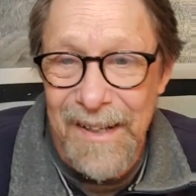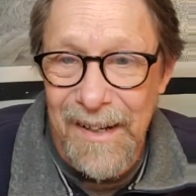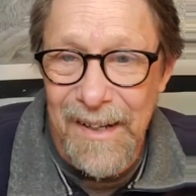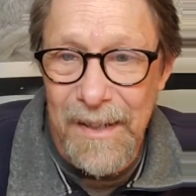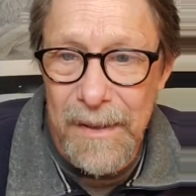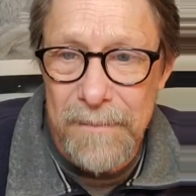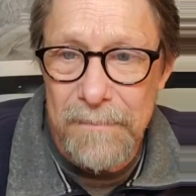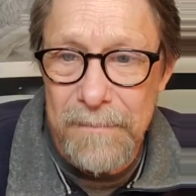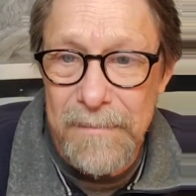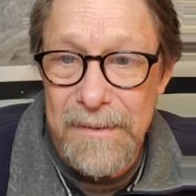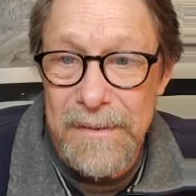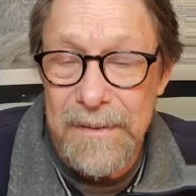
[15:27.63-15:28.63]
Um,
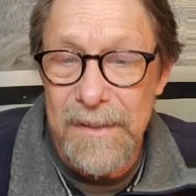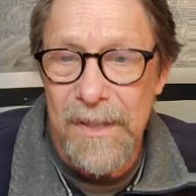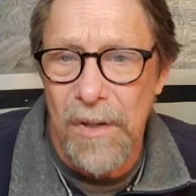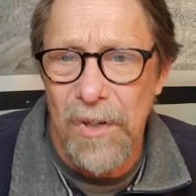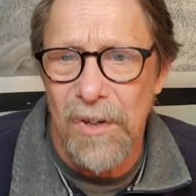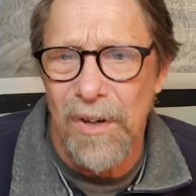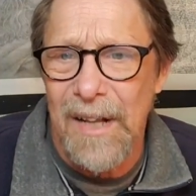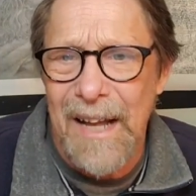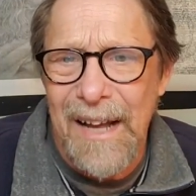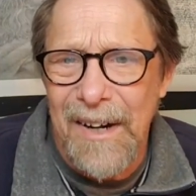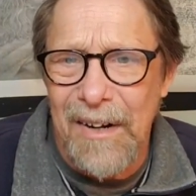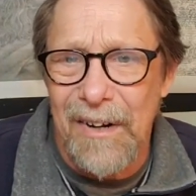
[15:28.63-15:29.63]
you know, you're a
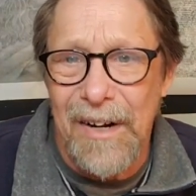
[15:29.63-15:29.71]
liar.